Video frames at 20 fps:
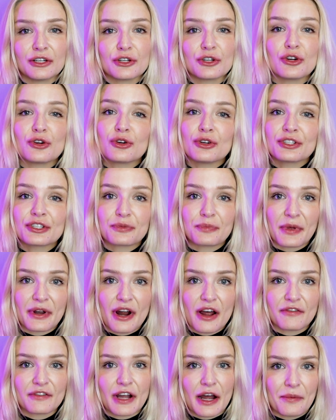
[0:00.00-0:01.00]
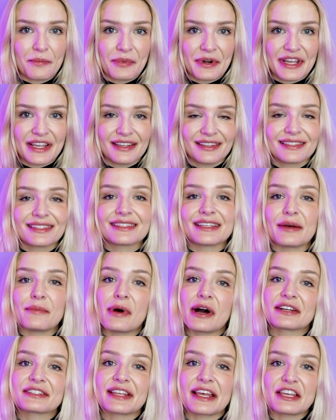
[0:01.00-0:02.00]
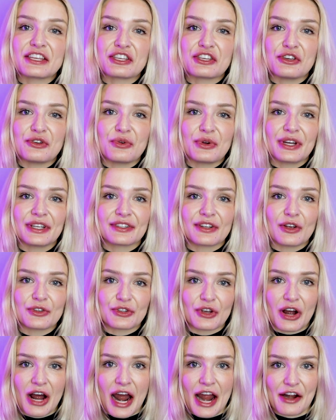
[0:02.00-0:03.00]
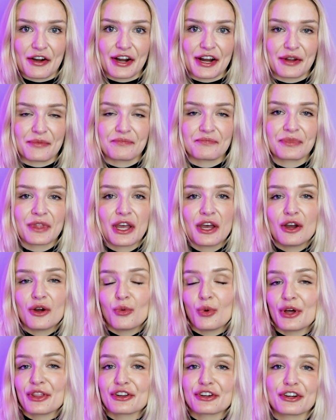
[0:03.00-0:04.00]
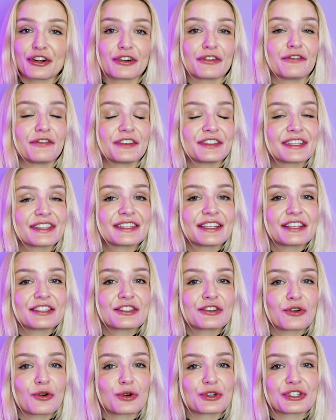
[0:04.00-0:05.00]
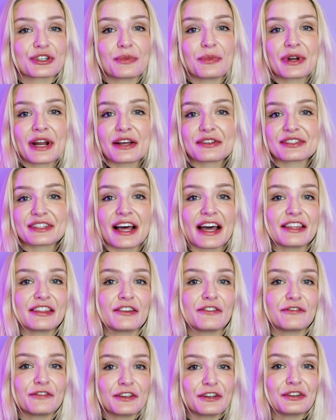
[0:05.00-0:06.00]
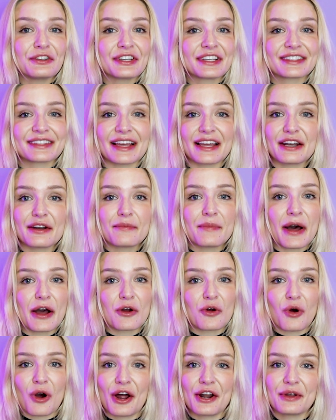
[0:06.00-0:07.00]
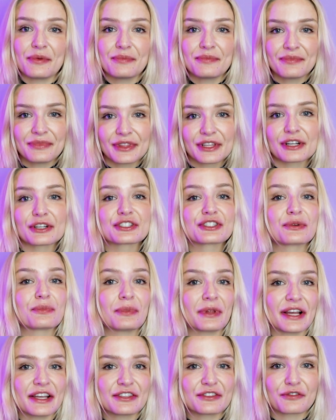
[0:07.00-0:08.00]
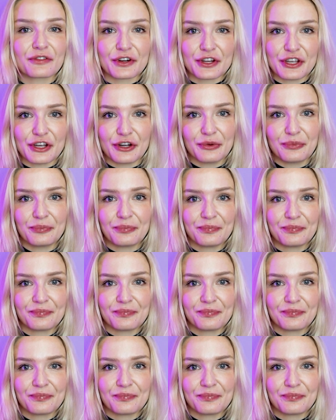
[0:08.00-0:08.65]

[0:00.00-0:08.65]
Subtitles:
Google's spin-off company, SandboxAQ, is also hiring. Whether you're a physicist or someone outside the field excited about quantum, there's a place for you.